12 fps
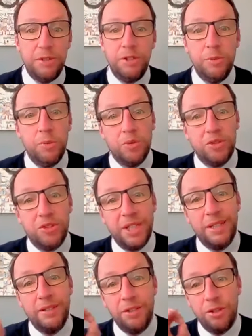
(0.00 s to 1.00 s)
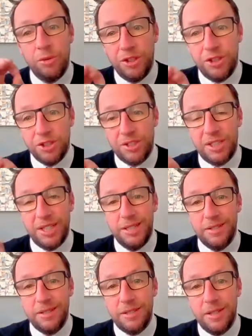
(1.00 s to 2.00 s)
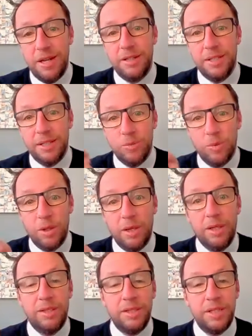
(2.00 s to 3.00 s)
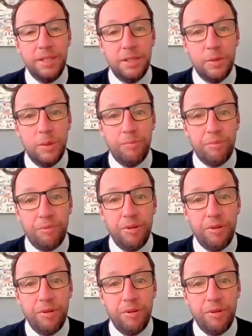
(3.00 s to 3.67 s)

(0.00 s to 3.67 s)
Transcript: you will see that you can just insert these words into a